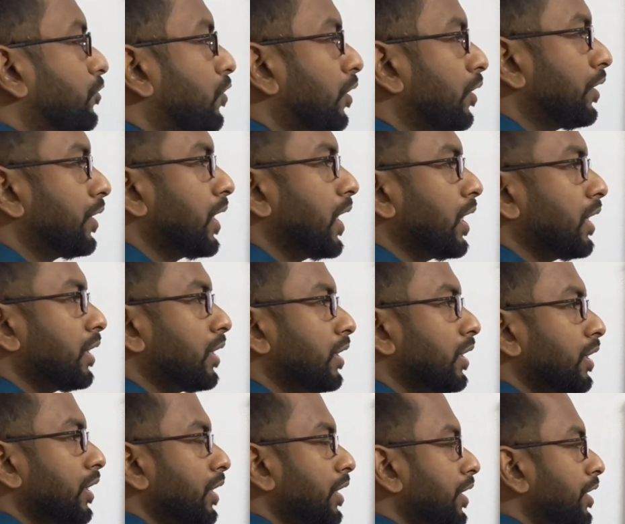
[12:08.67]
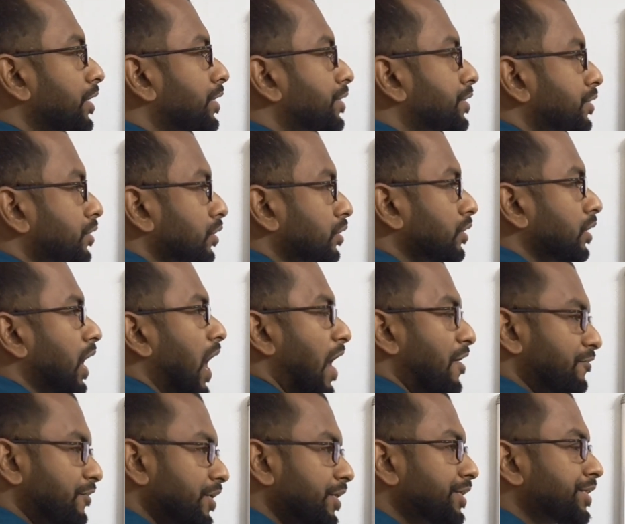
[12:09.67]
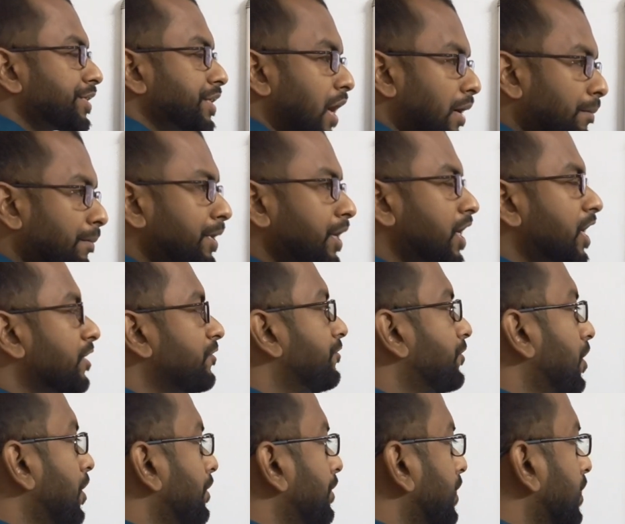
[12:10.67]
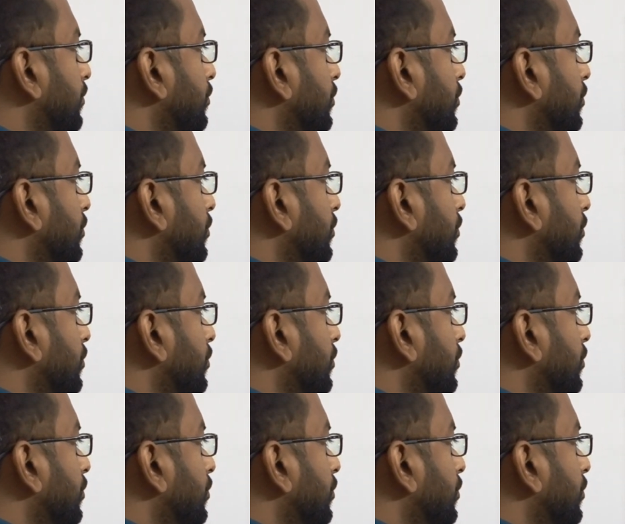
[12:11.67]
contact is having some relative velocity